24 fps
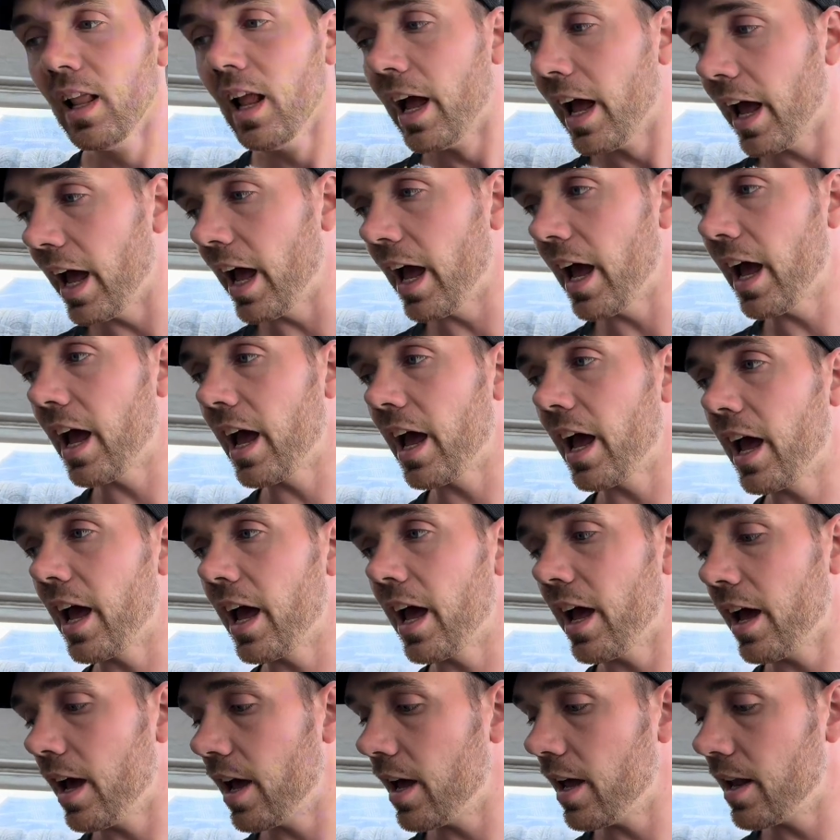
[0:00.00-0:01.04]

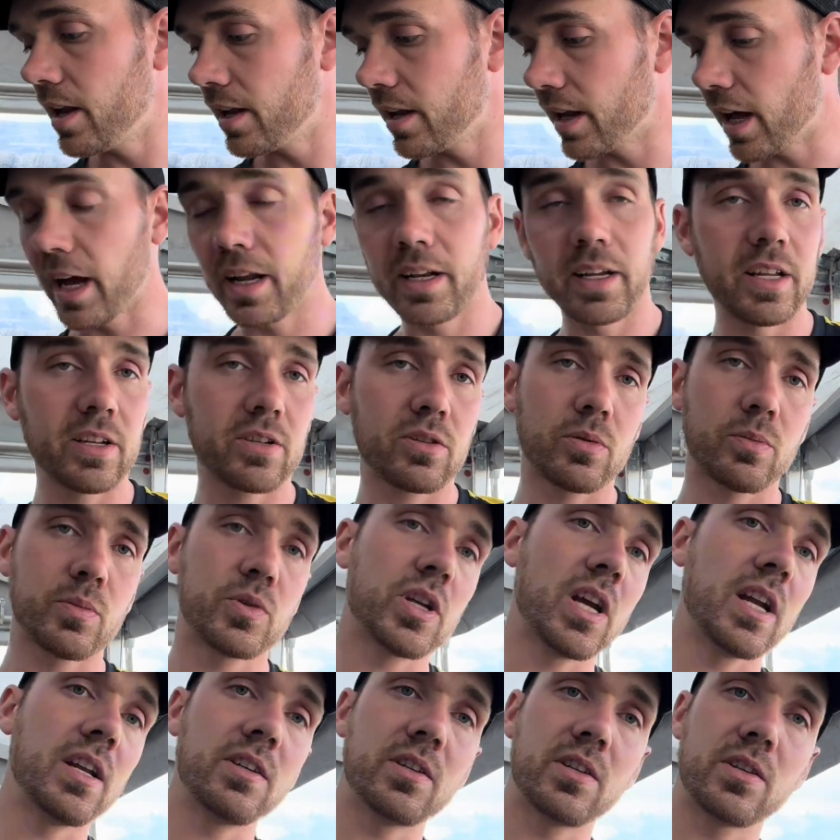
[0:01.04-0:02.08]
And I did some
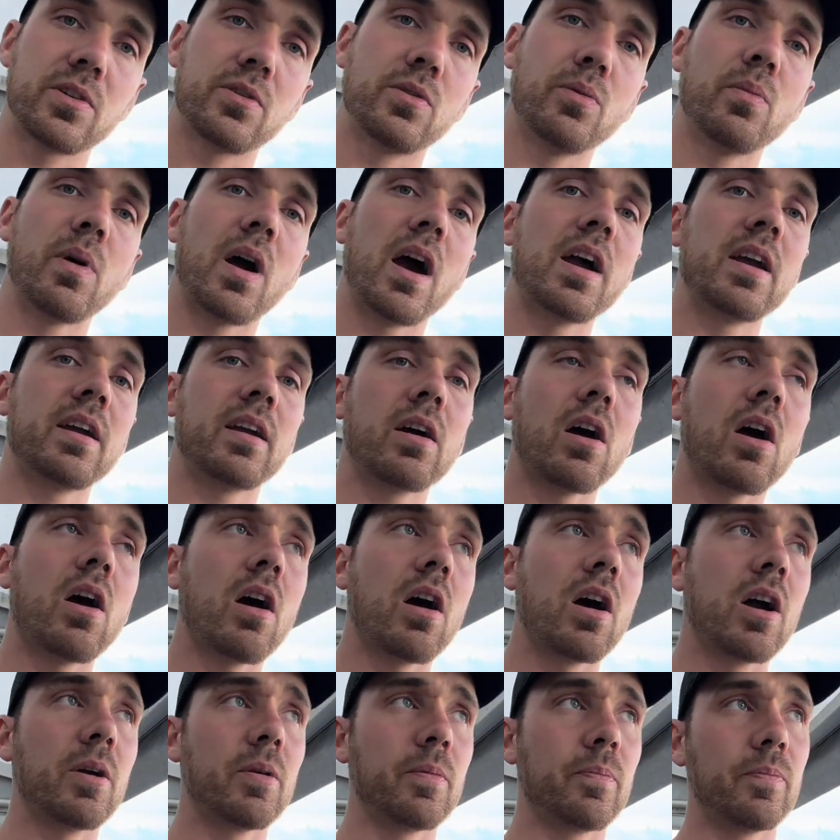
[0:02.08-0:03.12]
changes to my
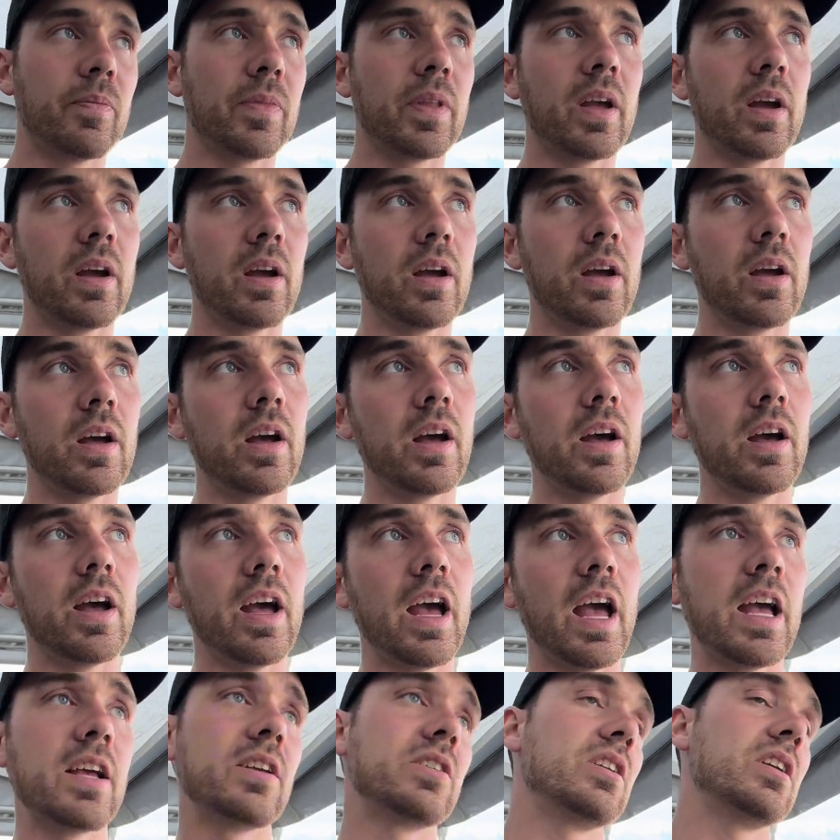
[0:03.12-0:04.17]
car
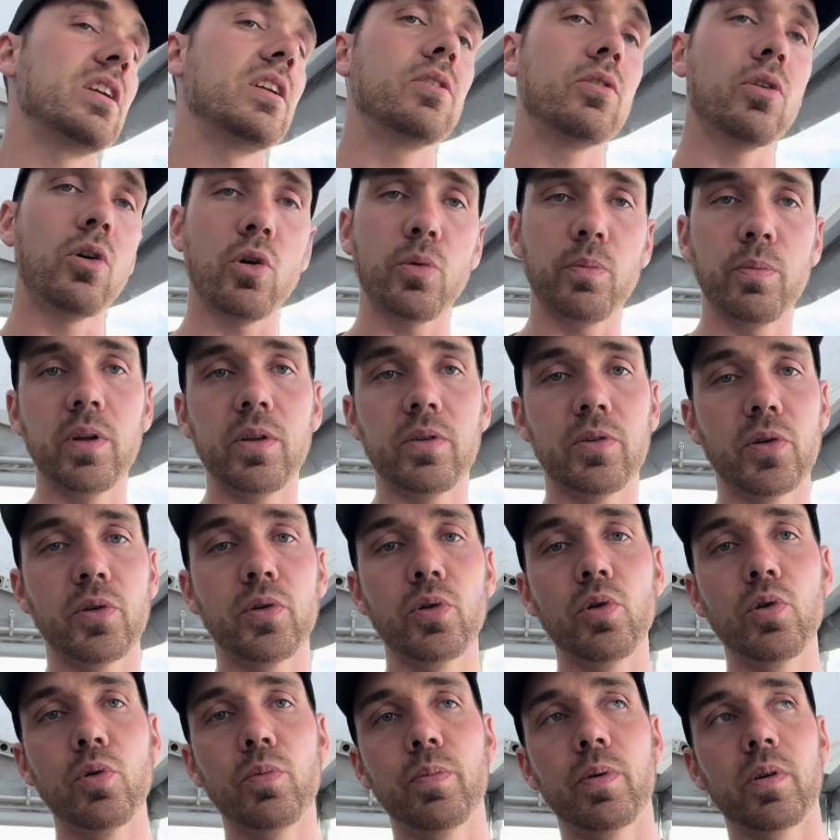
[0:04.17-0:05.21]
as he told me to
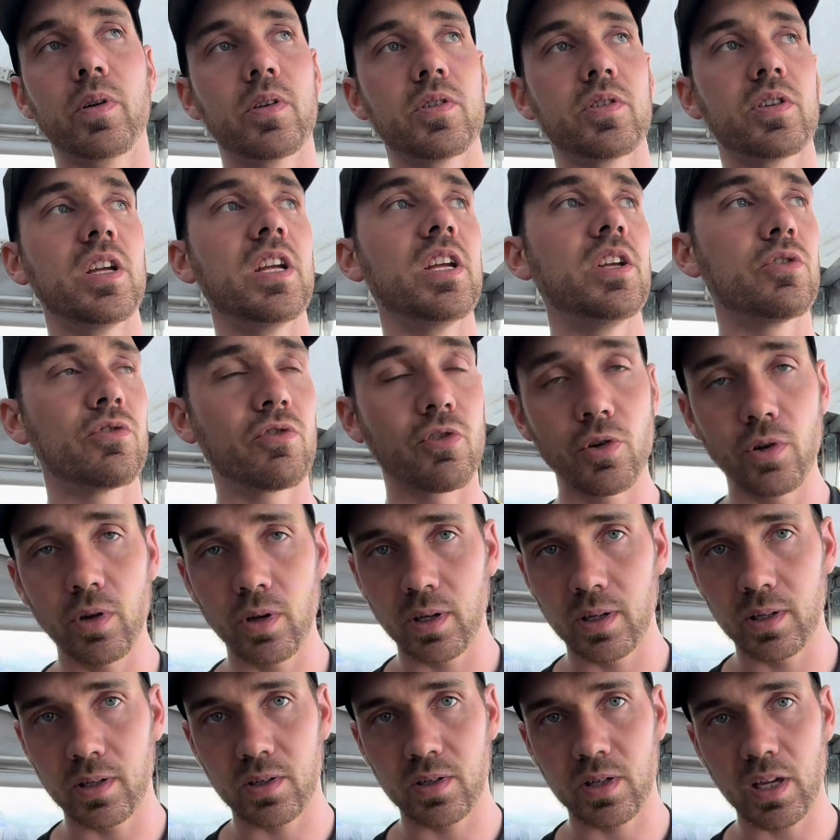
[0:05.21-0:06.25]
do, because he's
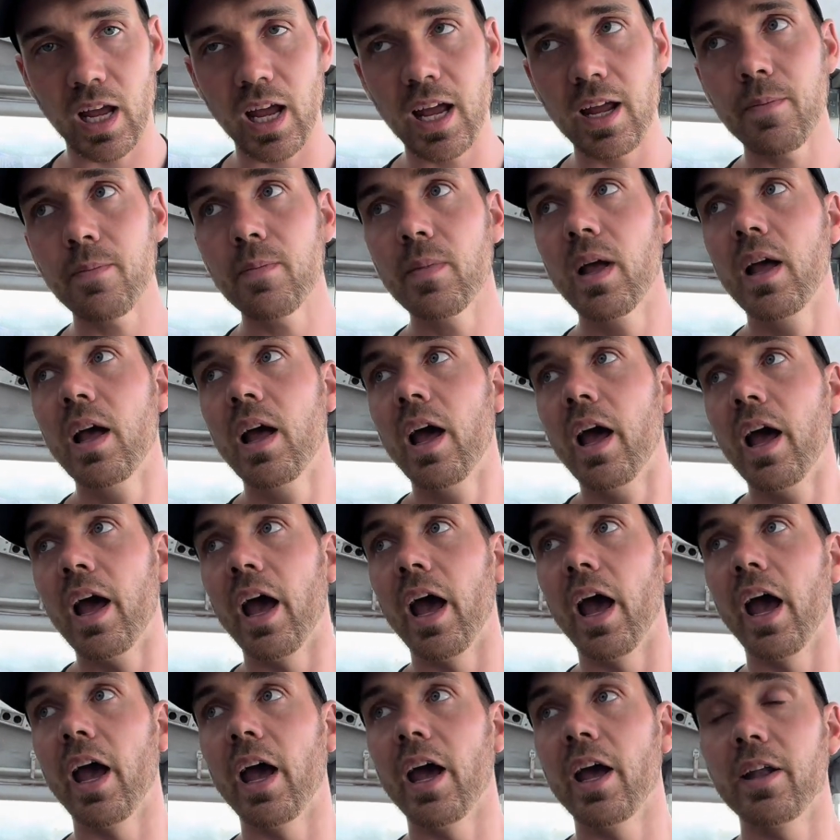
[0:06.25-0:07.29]
running the same,
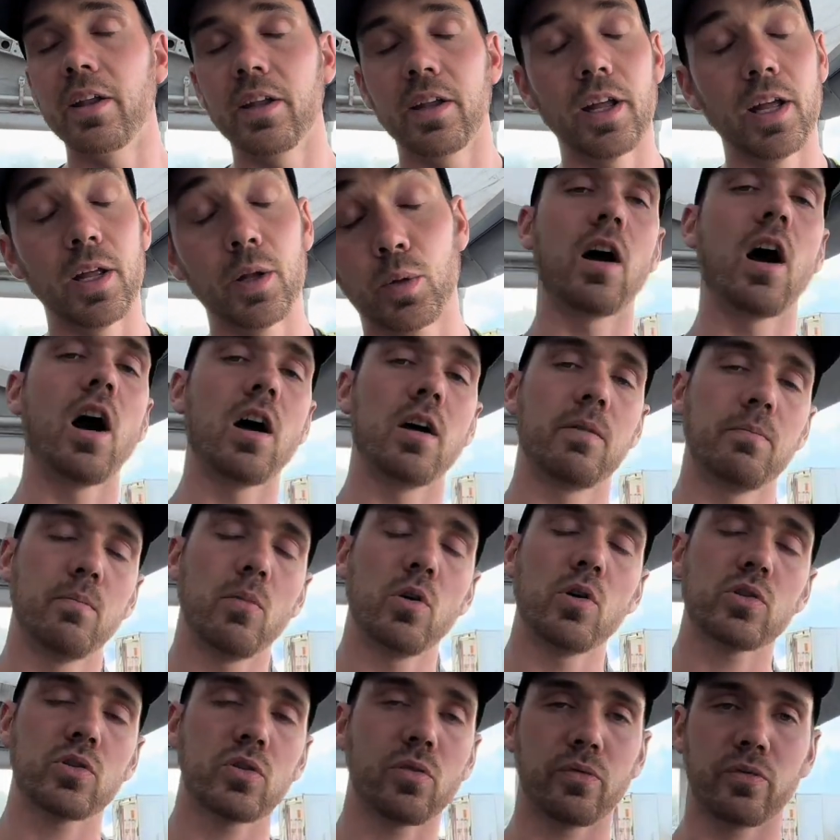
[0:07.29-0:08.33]
and
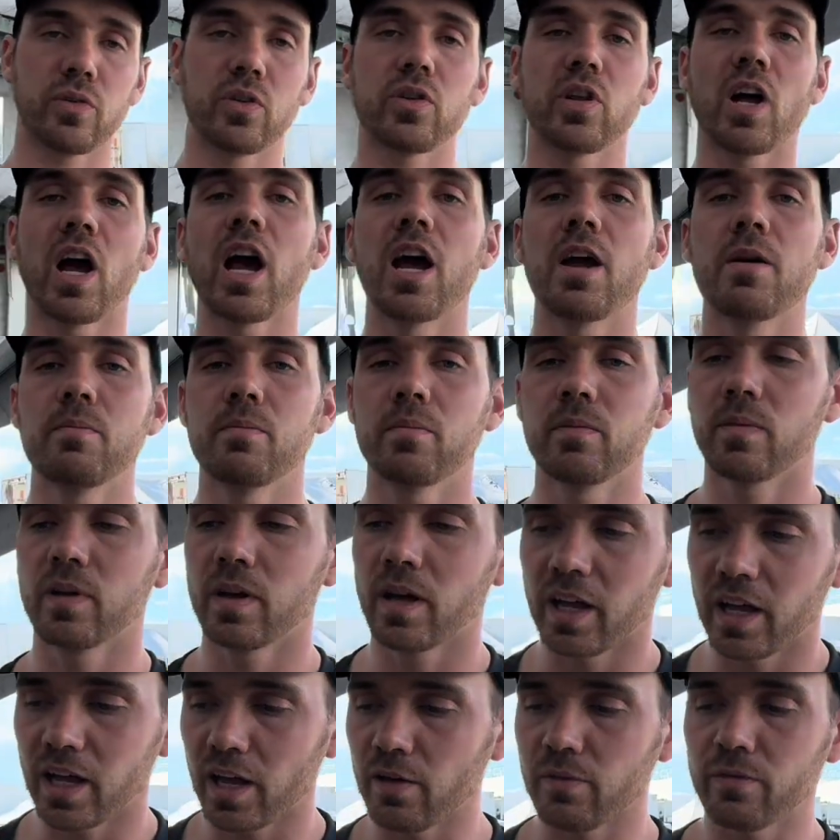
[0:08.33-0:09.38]
most of the time,
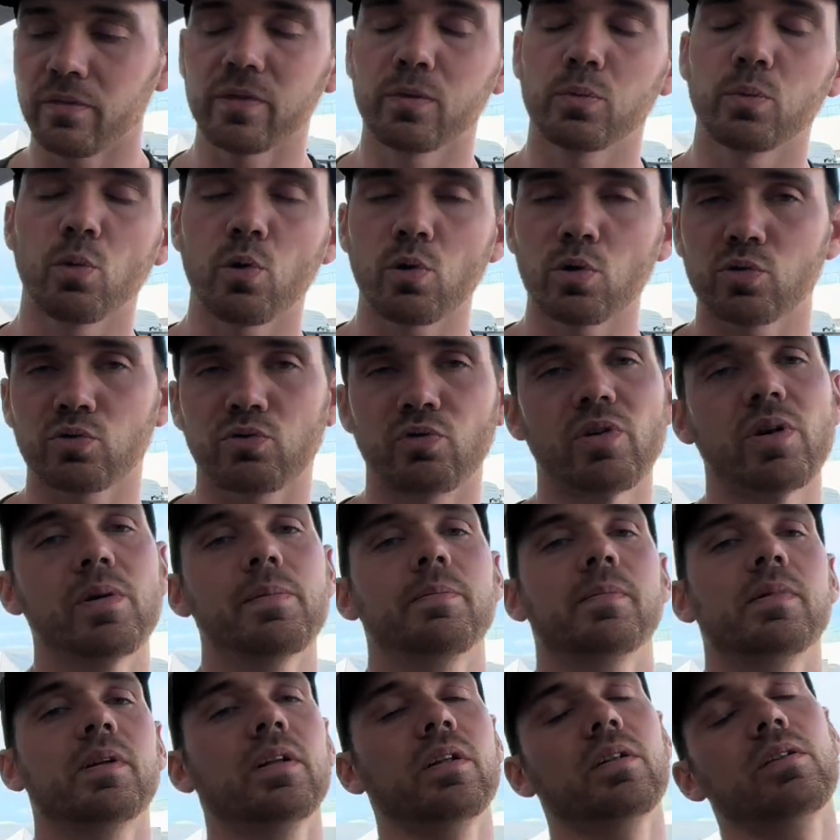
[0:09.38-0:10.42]
if it works for
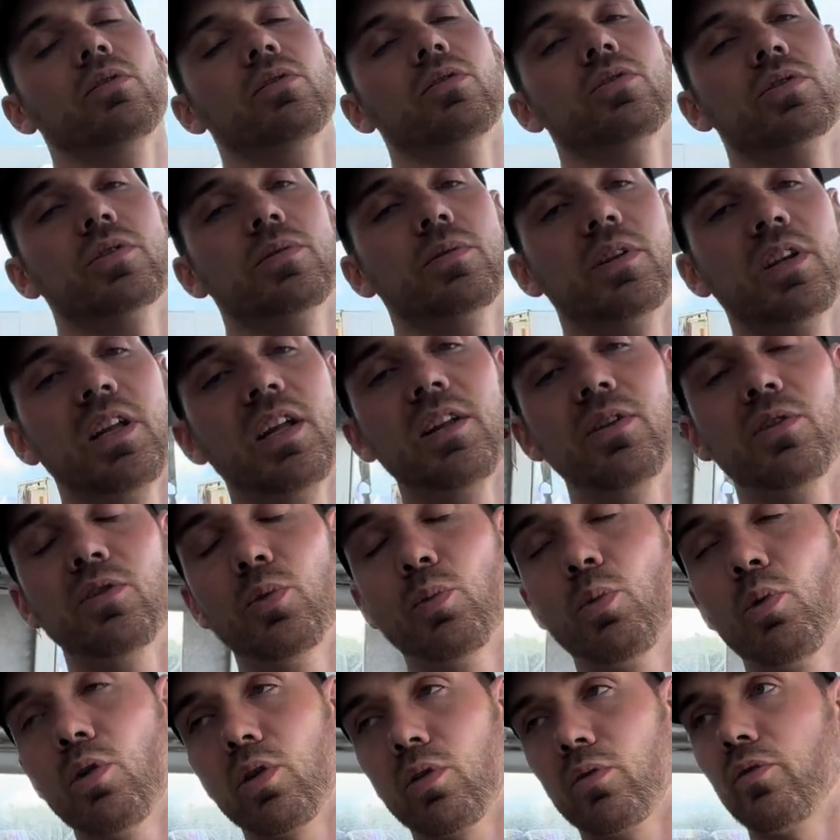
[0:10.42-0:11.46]
him, it doesn't need to
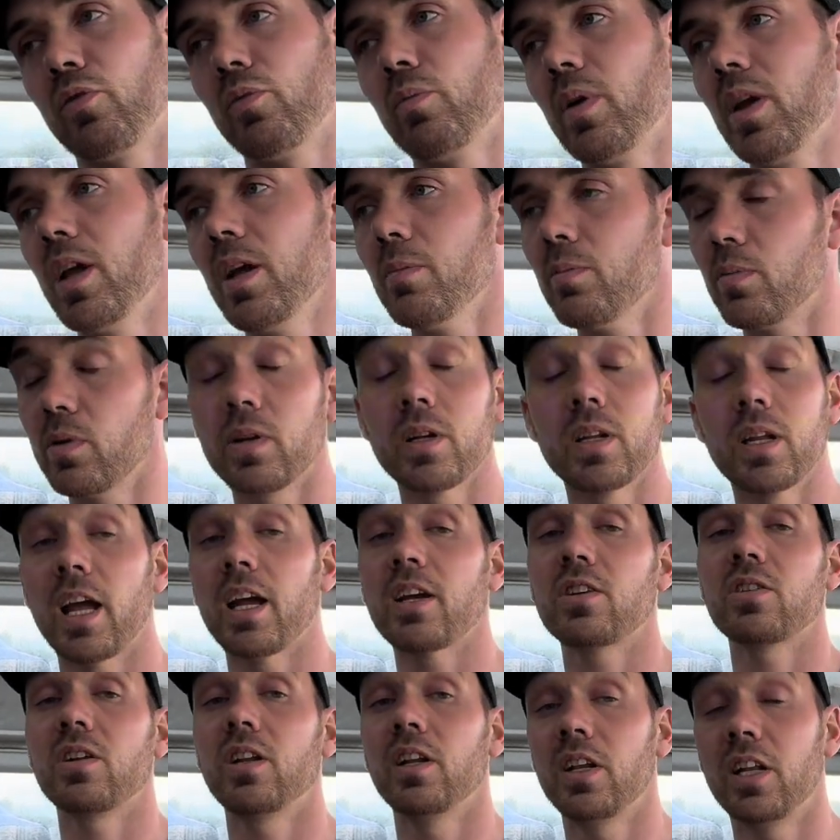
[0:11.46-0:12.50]
work for me, but it
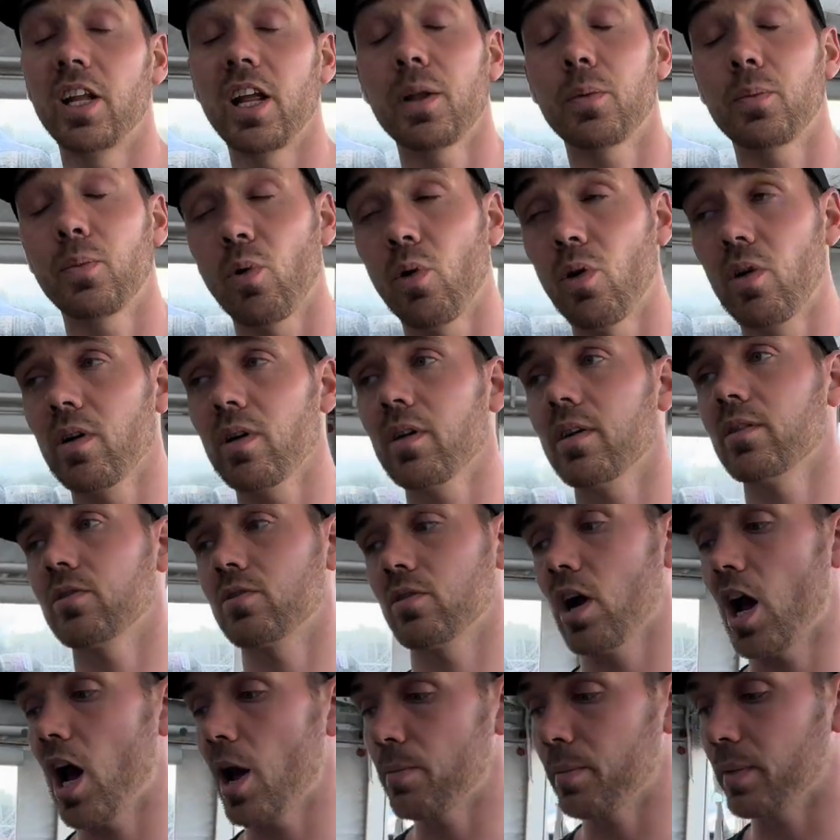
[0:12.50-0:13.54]
actually did work, so
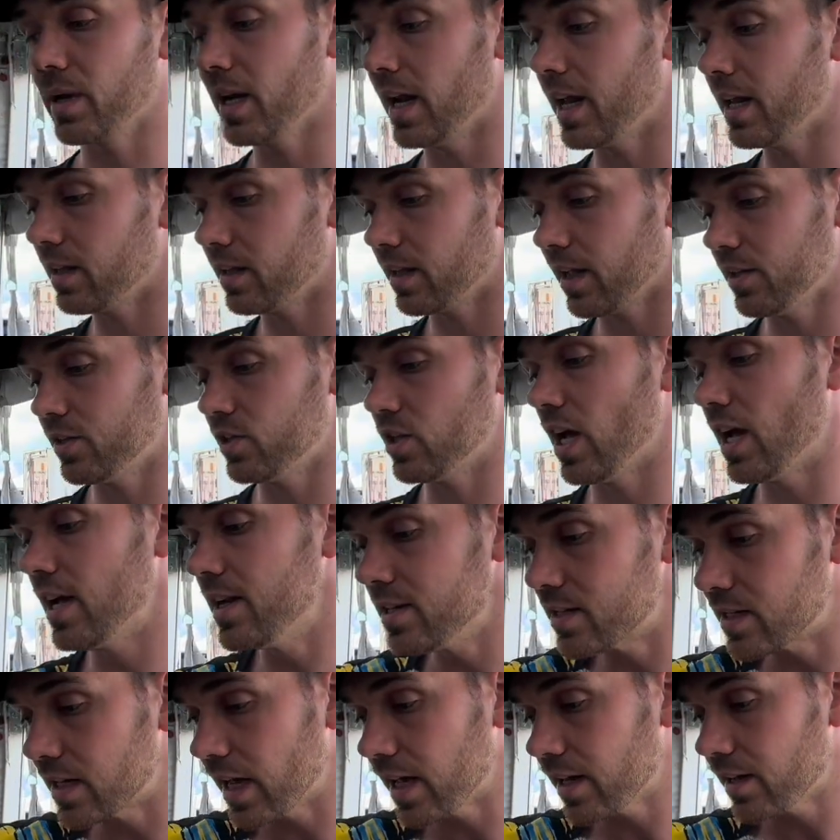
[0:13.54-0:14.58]
I'm glad I
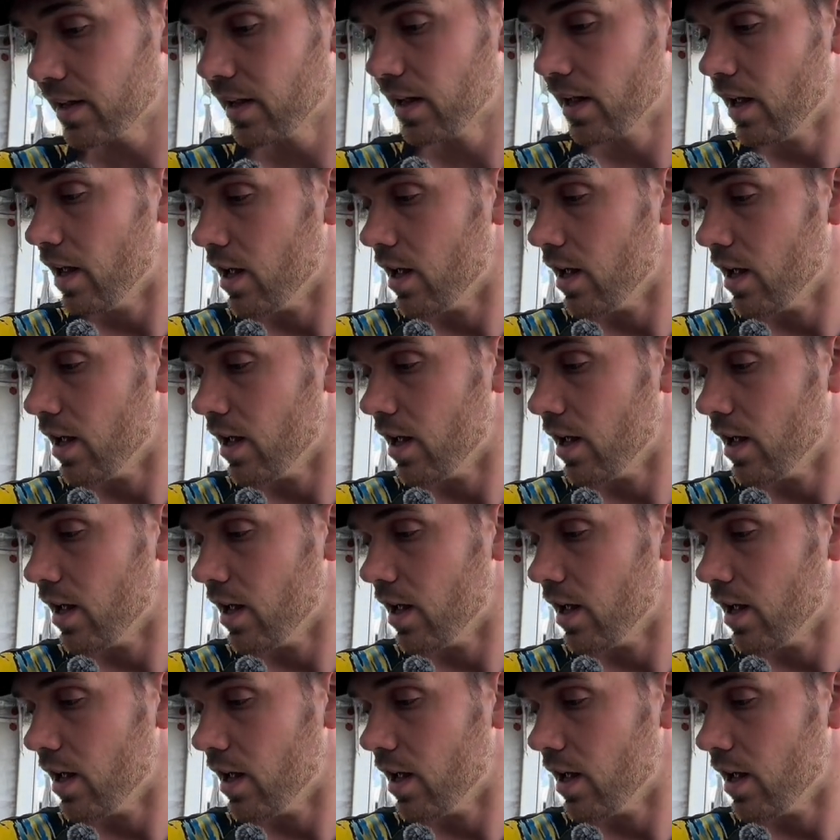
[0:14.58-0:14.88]
changed that.